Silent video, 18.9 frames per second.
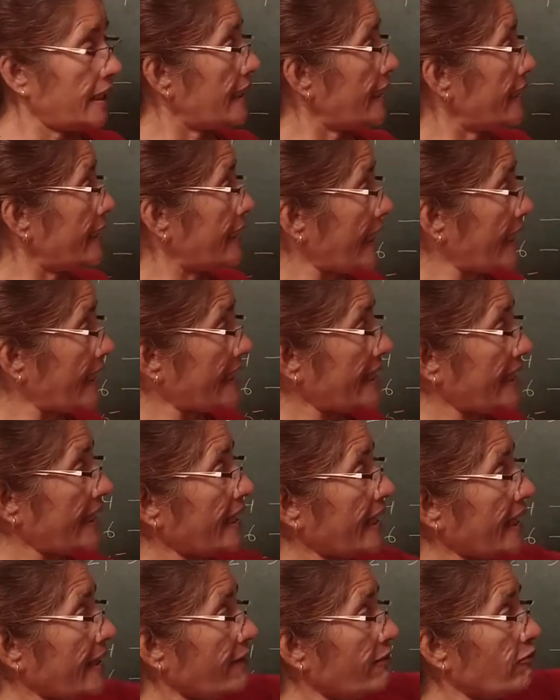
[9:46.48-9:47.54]

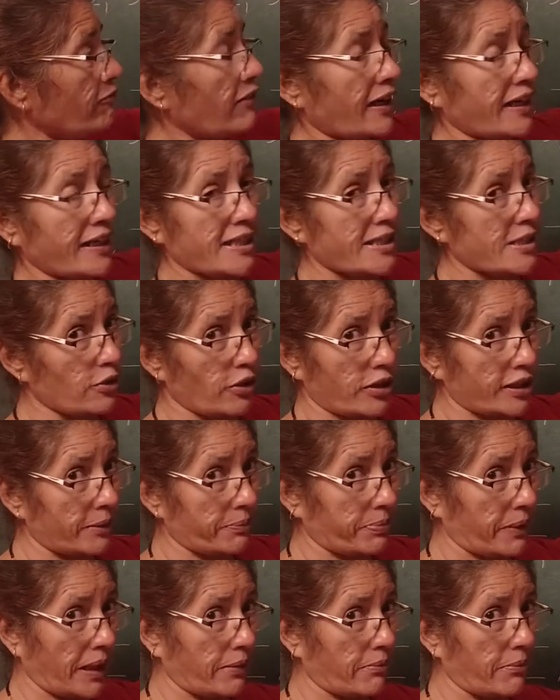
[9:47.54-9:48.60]
91 is not a
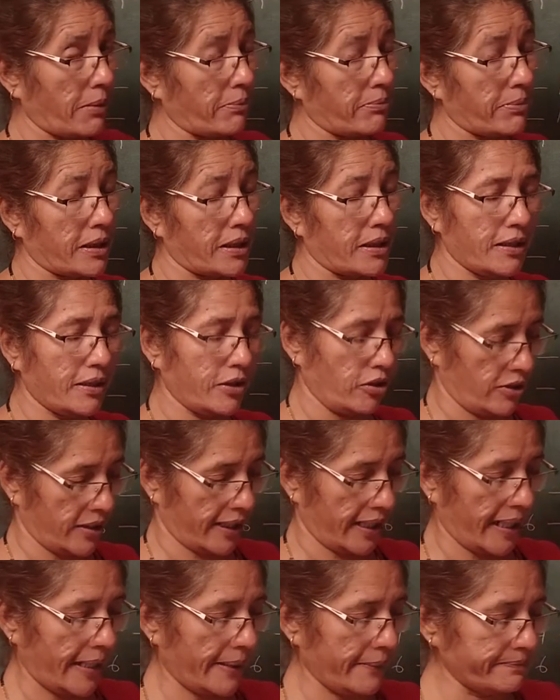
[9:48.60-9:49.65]
prime number,
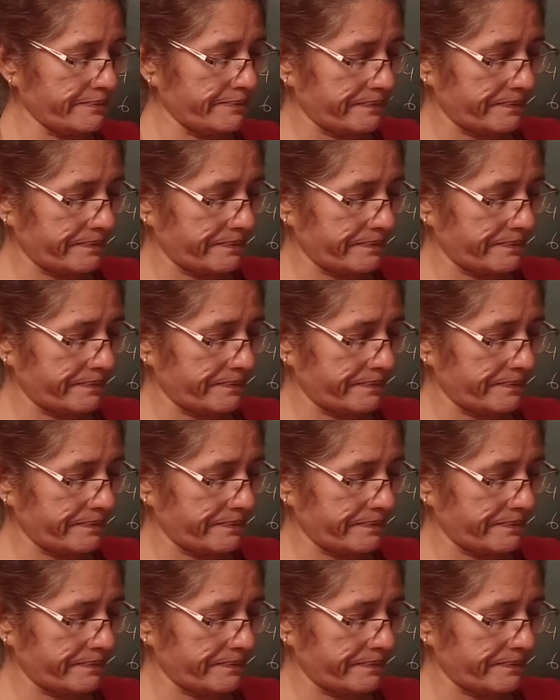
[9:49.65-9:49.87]
okay.